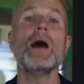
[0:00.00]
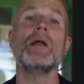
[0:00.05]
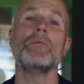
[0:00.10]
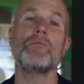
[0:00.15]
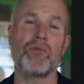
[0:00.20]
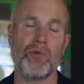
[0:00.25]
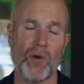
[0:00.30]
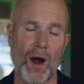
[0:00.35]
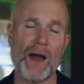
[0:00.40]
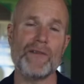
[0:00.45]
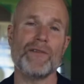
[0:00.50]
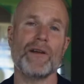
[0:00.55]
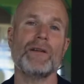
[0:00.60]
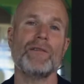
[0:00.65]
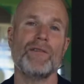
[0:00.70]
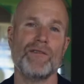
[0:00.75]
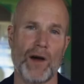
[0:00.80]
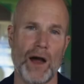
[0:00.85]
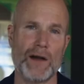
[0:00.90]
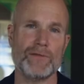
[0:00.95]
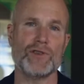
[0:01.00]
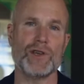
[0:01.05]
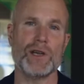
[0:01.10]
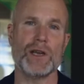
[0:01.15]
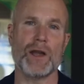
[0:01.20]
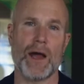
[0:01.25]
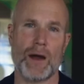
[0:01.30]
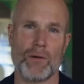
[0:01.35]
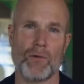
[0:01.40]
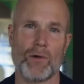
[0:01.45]
and private 5G
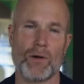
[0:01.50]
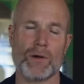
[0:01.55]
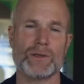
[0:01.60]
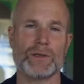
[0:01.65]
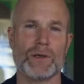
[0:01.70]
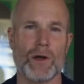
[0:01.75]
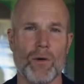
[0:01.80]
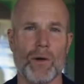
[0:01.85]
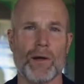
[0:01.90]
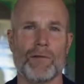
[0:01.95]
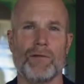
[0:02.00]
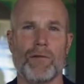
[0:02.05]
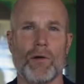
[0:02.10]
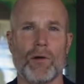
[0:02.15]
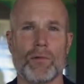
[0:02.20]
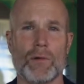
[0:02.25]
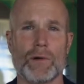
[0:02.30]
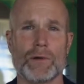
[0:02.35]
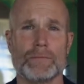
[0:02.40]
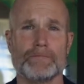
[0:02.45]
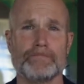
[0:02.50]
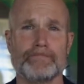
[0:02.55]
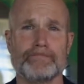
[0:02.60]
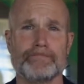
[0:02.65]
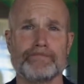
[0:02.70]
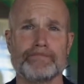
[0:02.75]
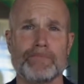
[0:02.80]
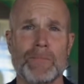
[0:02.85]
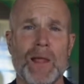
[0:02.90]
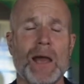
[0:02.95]
networks going forward.
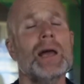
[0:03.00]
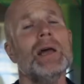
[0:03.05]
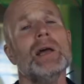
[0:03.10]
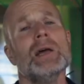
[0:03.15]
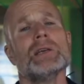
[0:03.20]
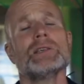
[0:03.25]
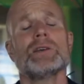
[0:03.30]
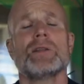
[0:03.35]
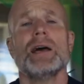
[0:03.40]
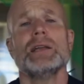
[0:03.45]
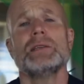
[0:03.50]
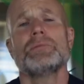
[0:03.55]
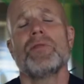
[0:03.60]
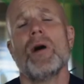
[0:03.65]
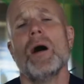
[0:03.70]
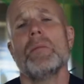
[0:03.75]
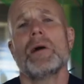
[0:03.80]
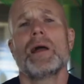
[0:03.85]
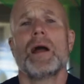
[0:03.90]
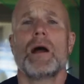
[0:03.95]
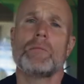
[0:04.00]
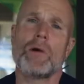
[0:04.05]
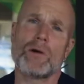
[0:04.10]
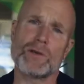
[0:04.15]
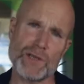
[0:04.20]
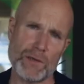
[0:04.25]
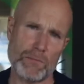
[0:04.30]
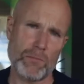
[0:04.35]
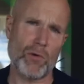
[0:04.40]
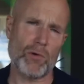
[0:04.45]
So that's probably our
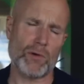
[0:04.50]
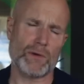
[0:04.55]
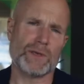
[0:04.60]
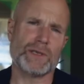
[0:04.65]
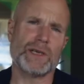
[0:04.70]
most important